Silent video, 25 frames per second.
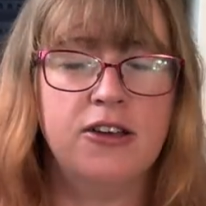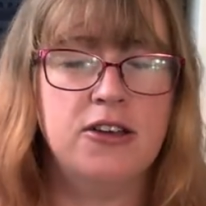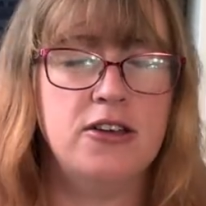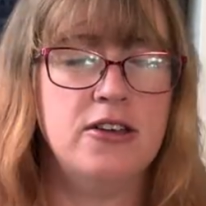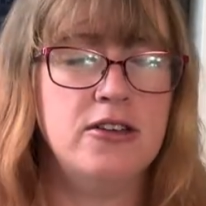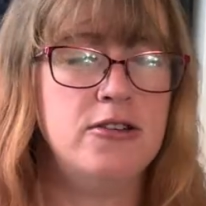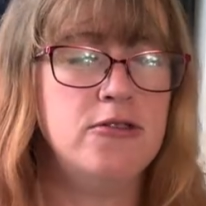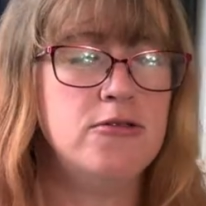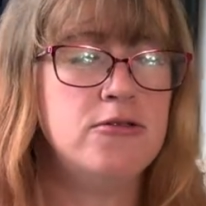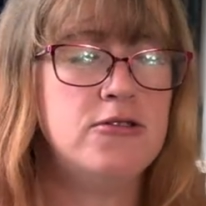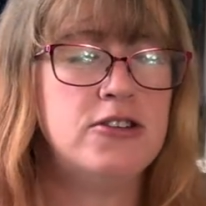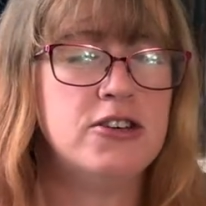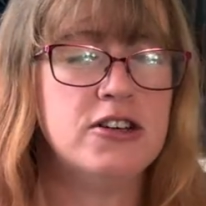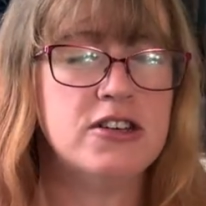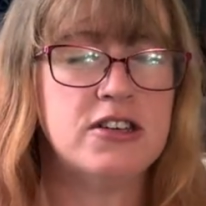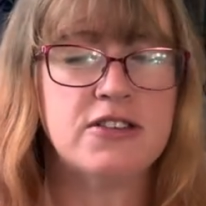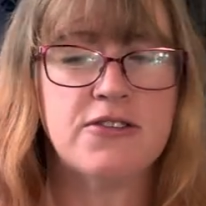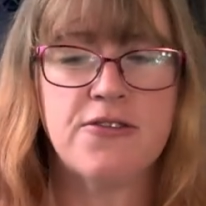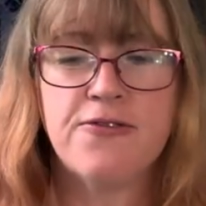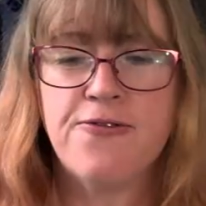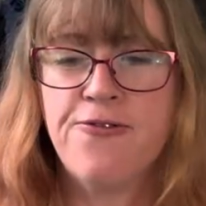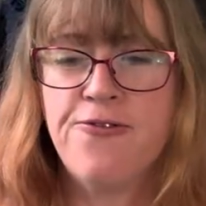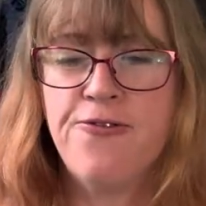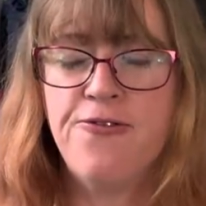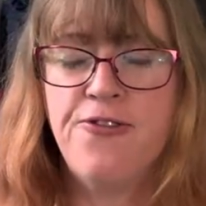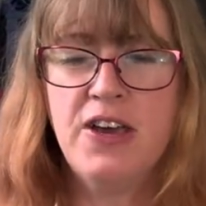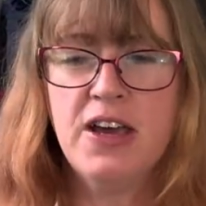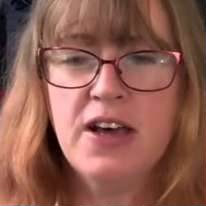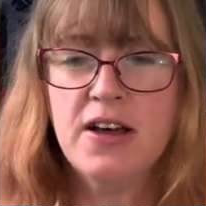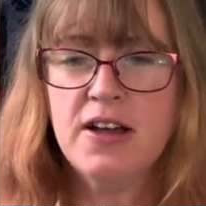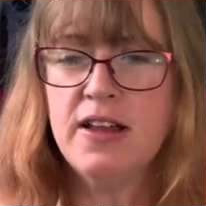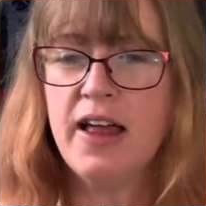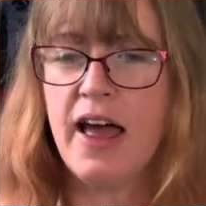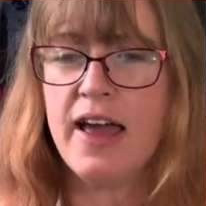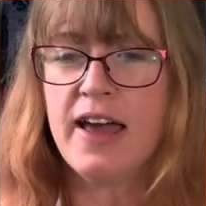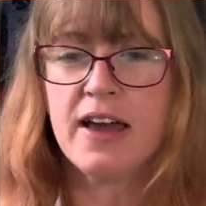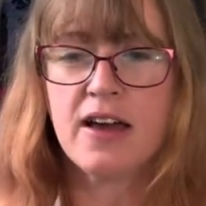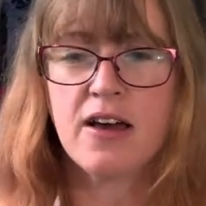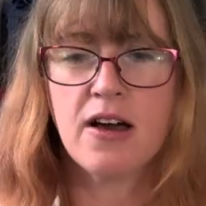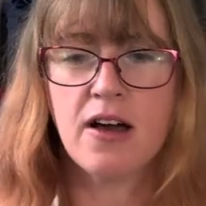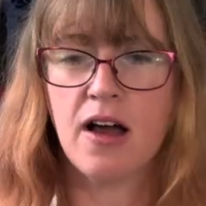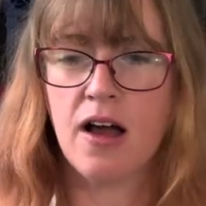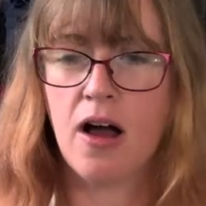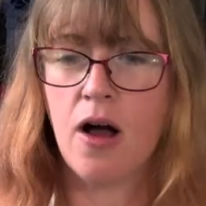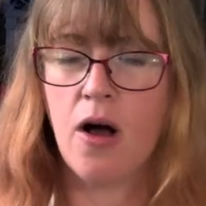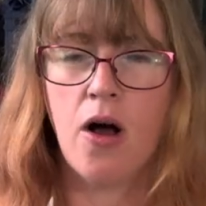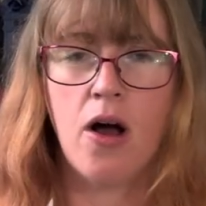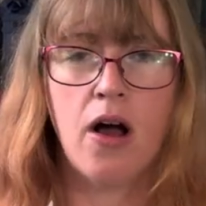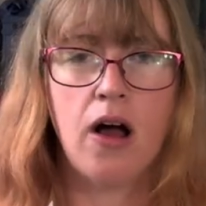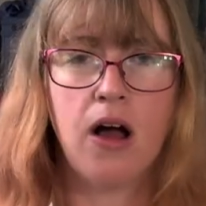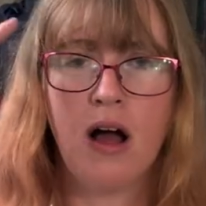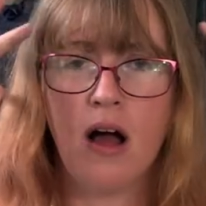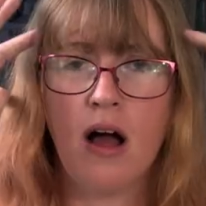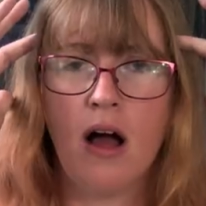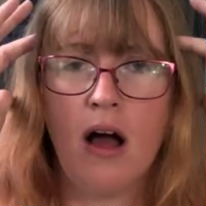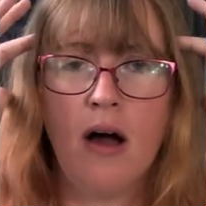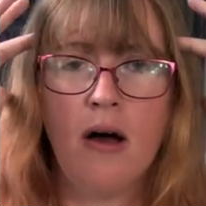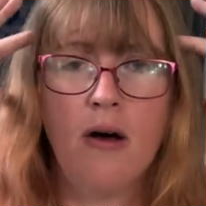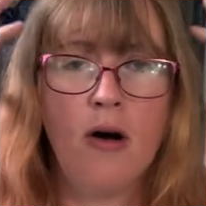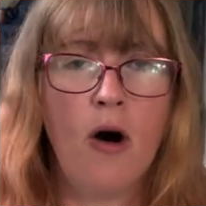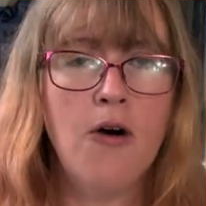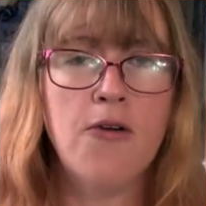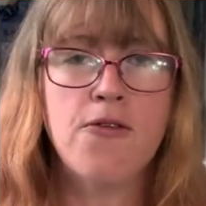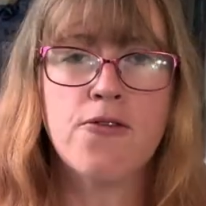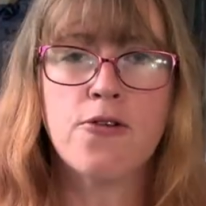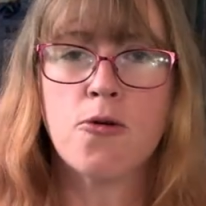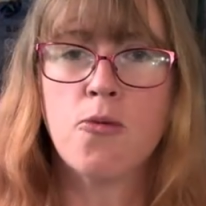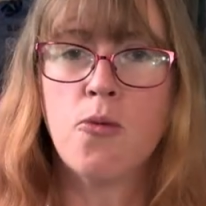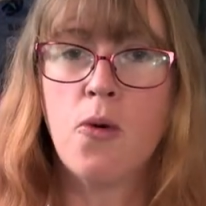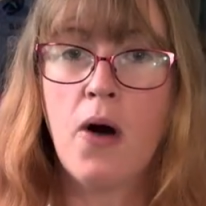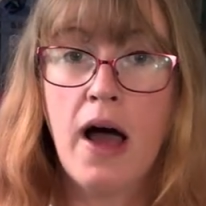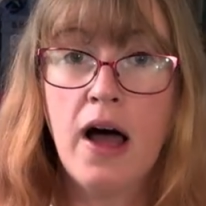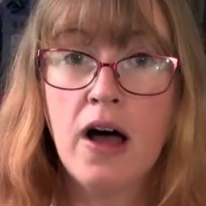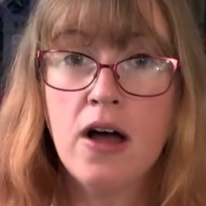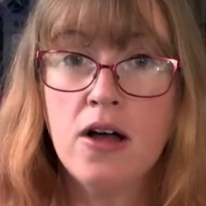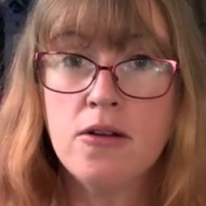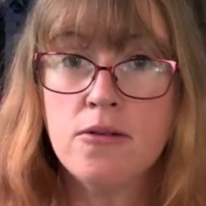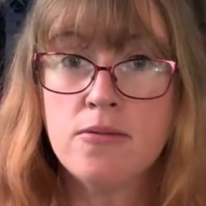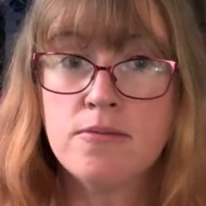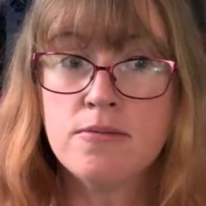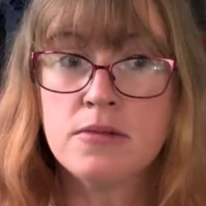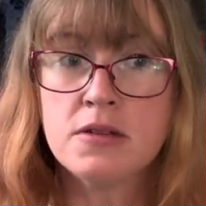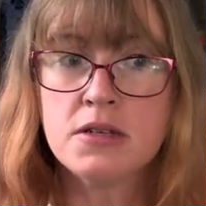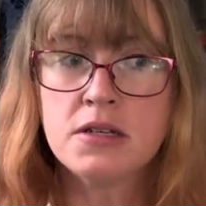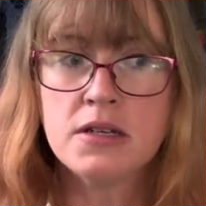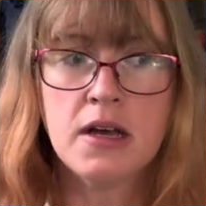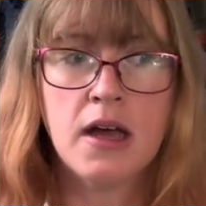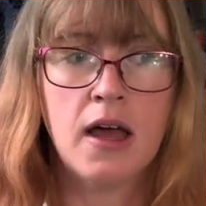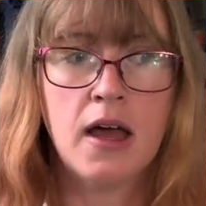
You just feel like overwhelmed.